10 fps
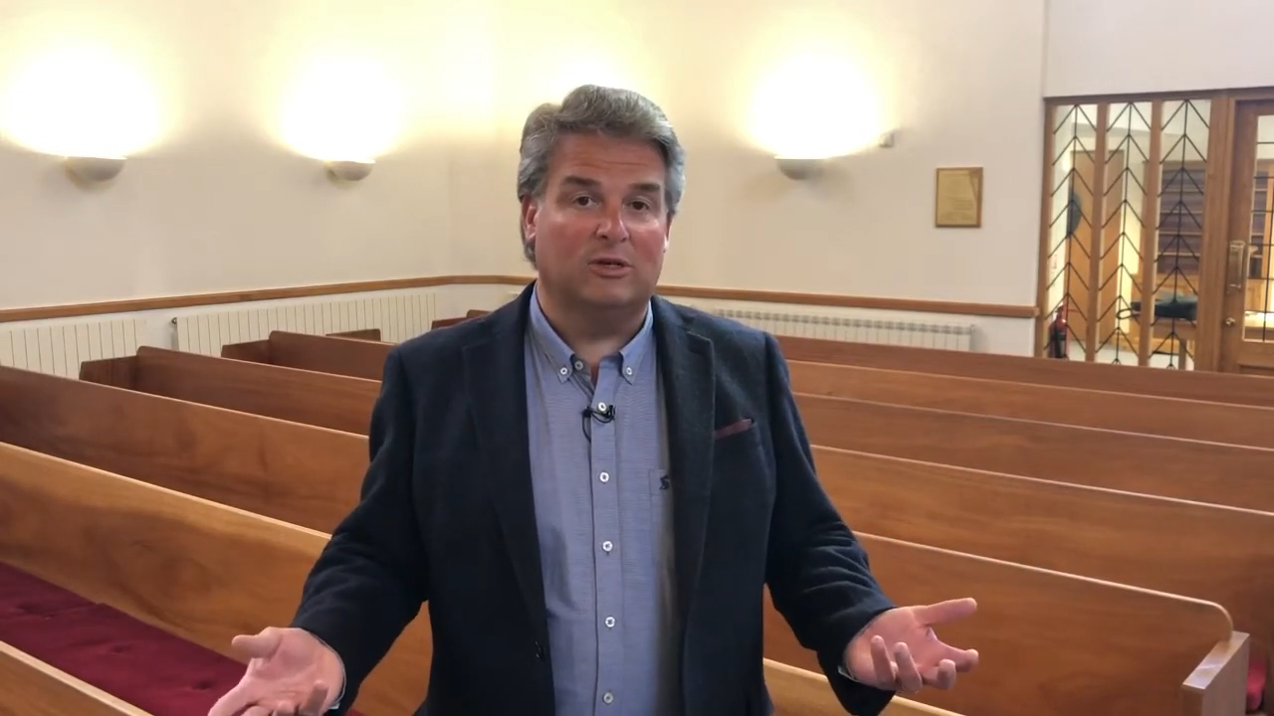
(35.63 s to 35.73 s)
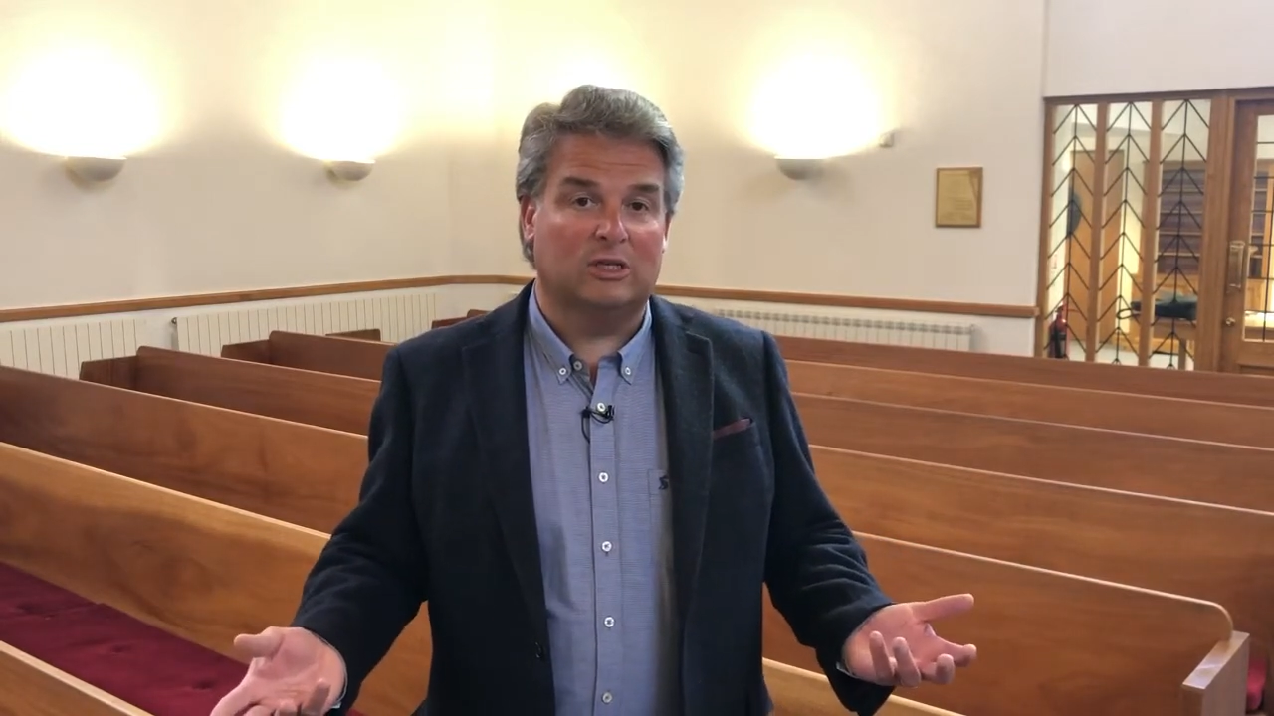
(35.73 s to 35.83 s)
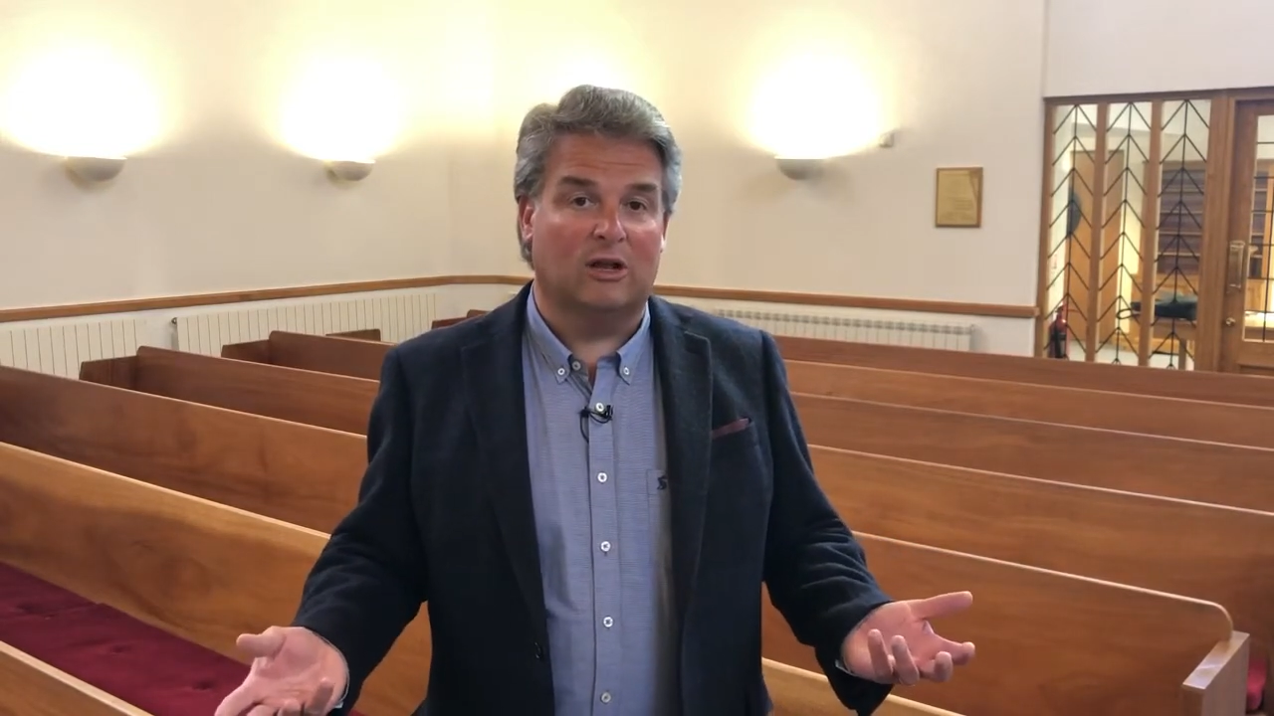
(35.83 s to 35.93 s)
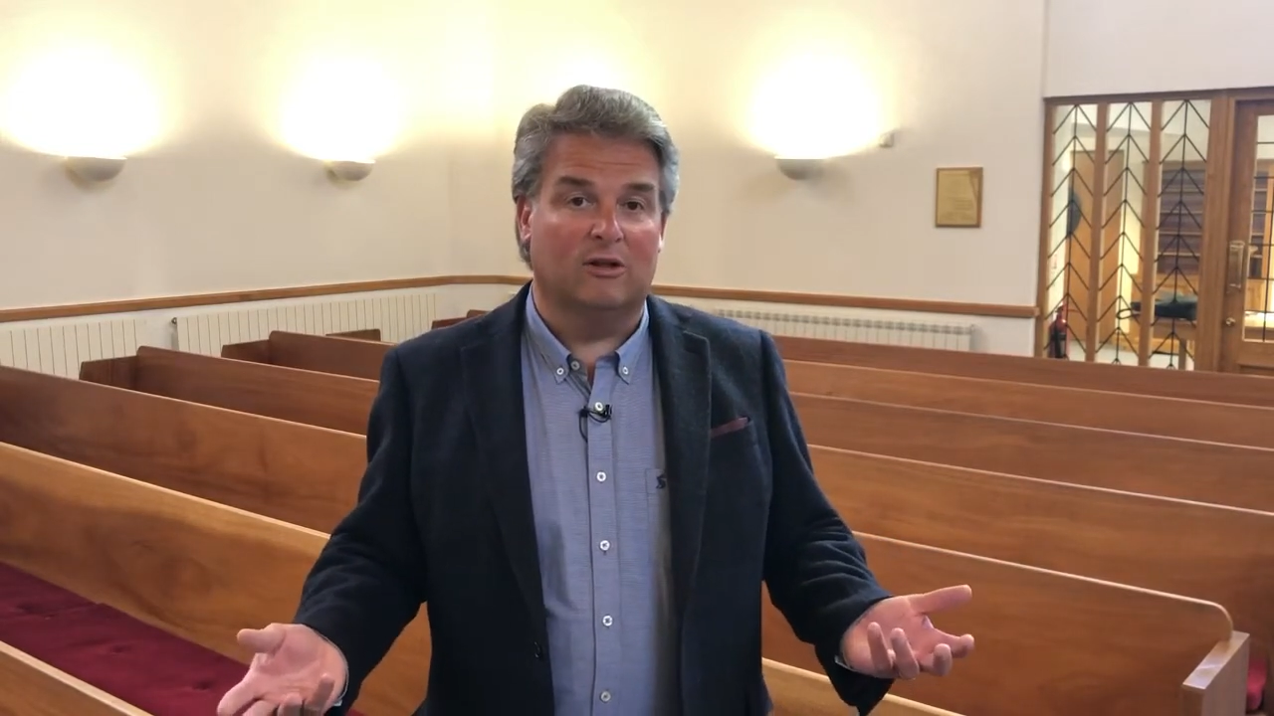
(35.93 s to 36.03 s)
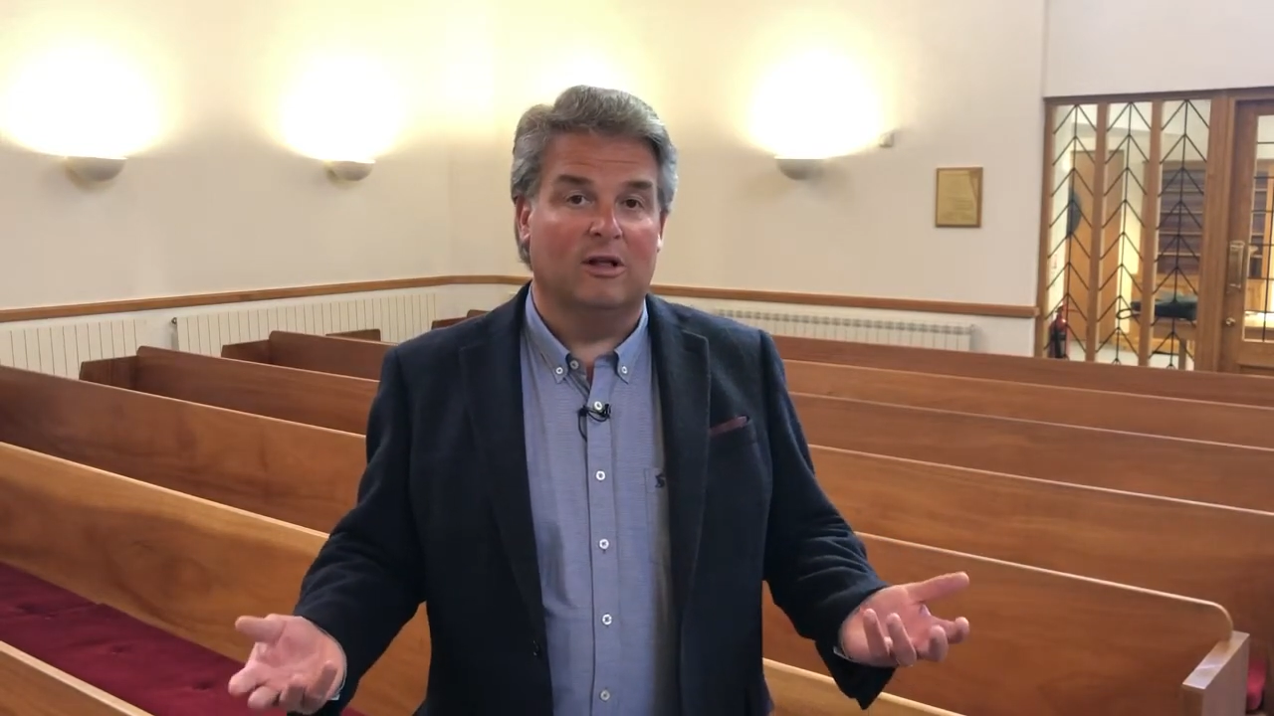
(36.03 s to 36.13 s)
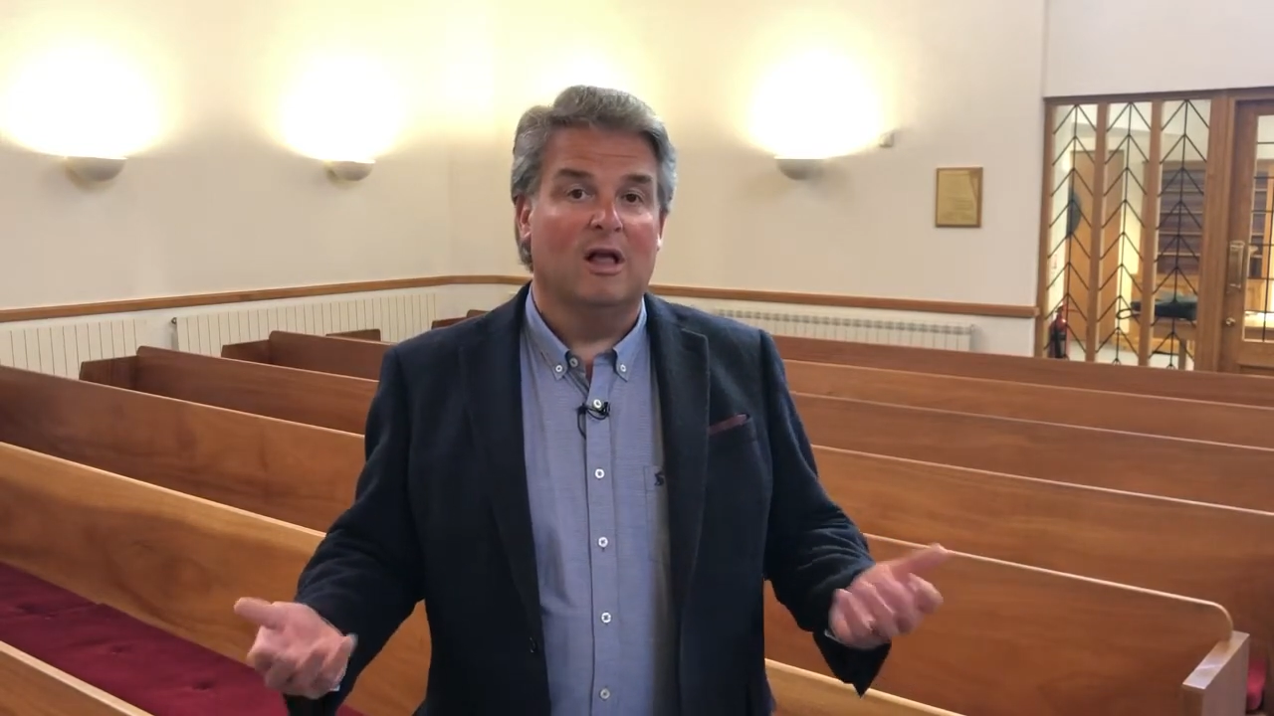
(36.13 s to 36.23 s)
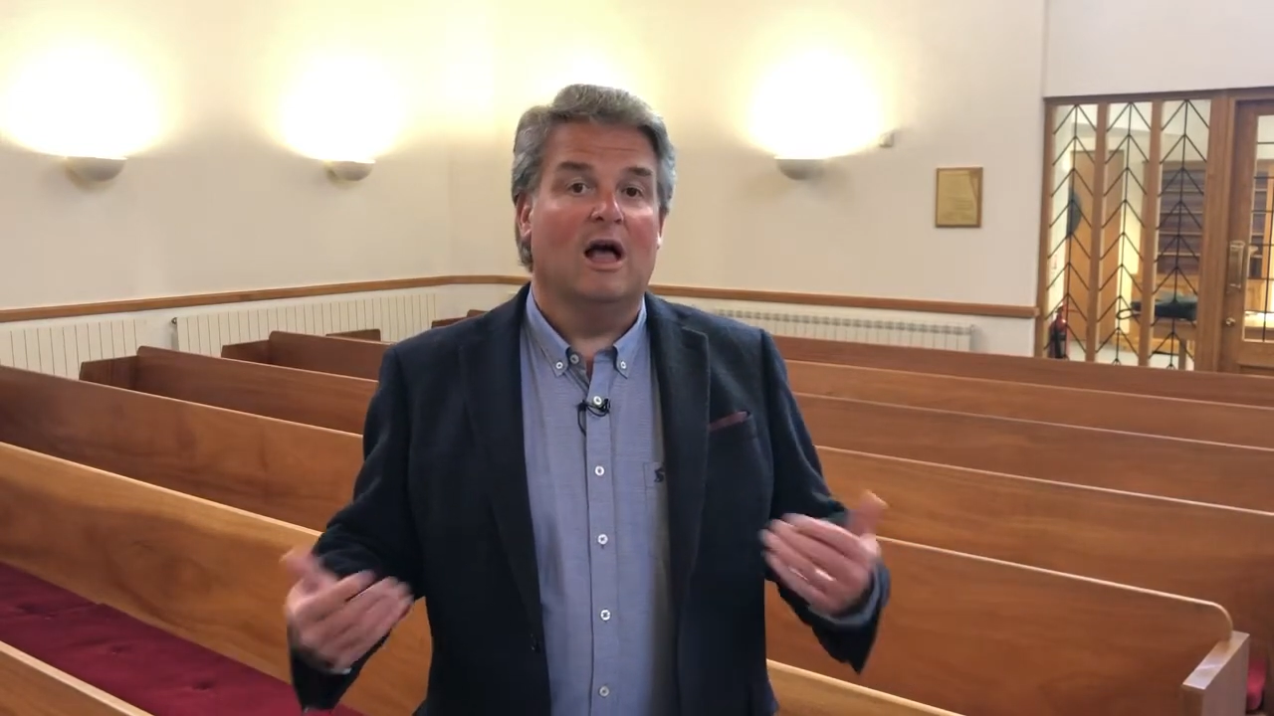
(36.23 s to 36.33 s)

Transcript: school.